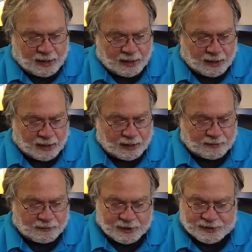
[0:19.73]

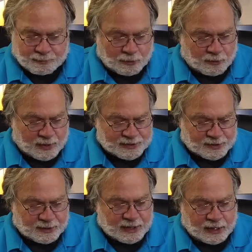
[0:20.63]
And very simple
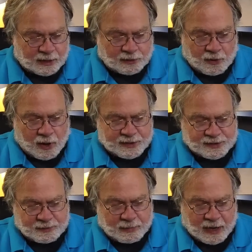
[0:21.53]
question Any
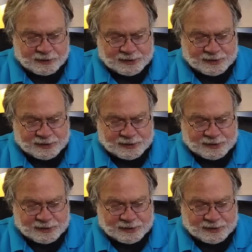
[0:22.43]
thoughts about